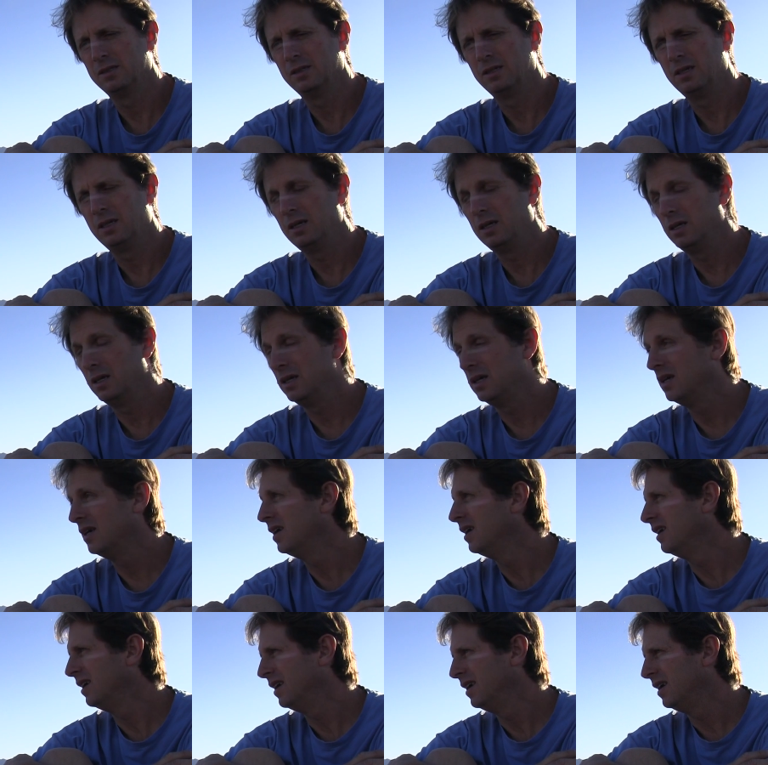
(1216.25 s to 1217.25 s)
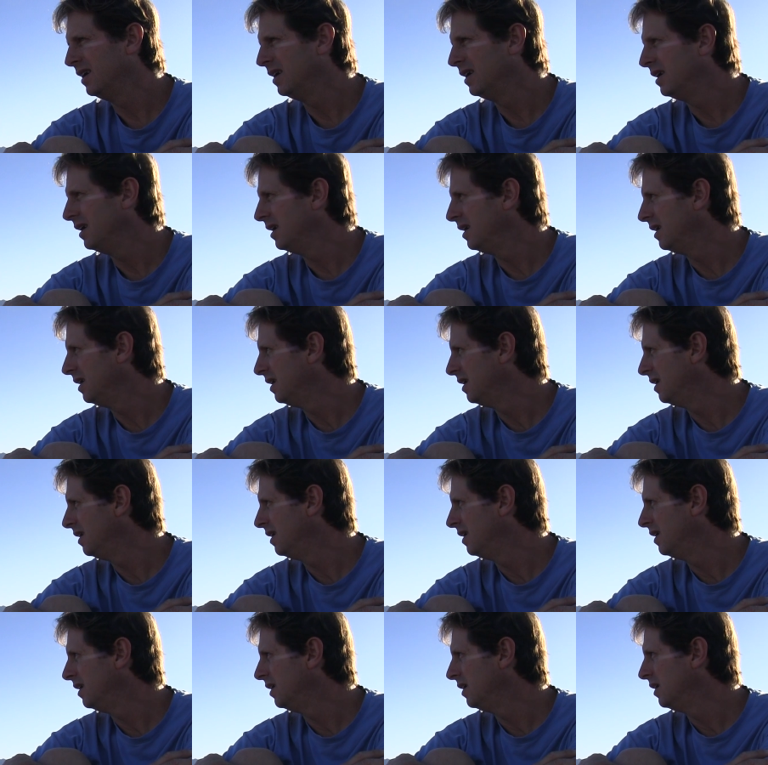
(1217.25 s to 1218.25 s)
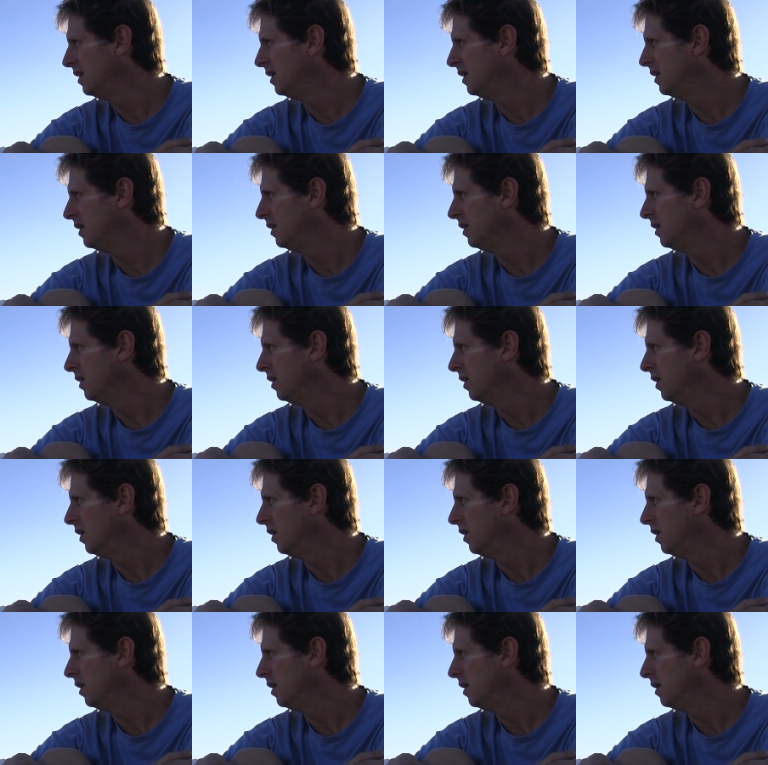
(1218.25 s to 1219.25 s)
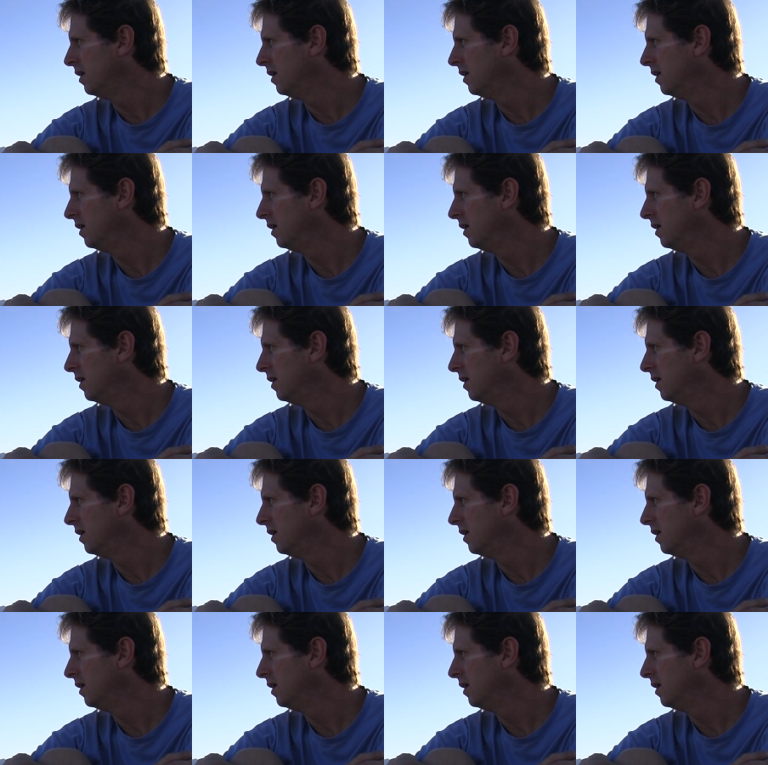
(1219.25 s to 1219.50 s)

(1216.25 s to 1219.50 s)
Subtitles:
Nobody speaks.